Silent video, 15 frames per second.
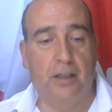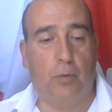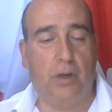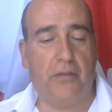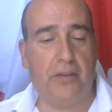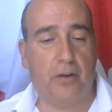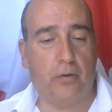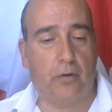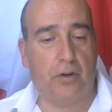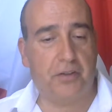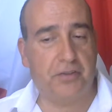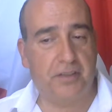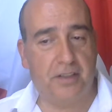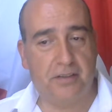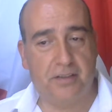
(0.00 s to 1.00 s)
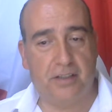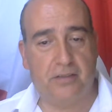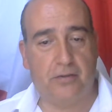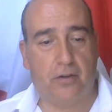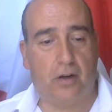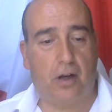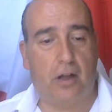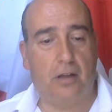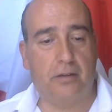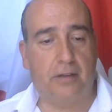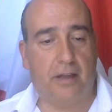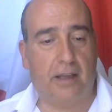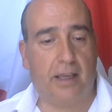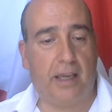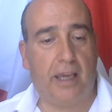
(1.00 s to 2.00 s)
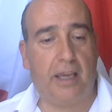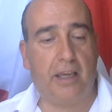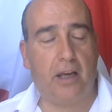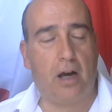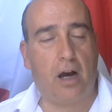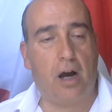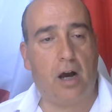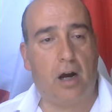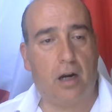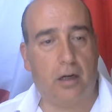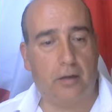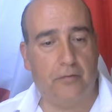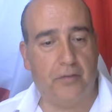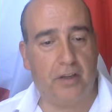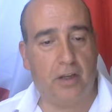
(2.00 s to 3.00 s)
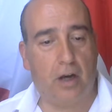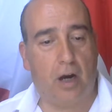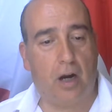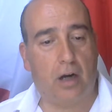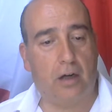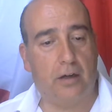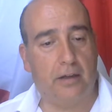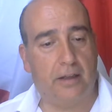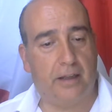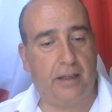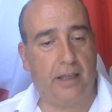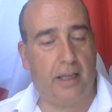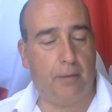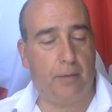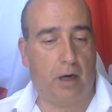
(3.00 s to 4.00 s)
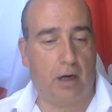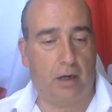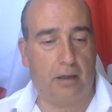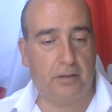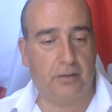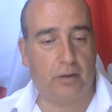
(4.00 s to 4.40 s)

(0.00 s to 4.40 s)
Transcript: One of the courses is called AR, VR, MR.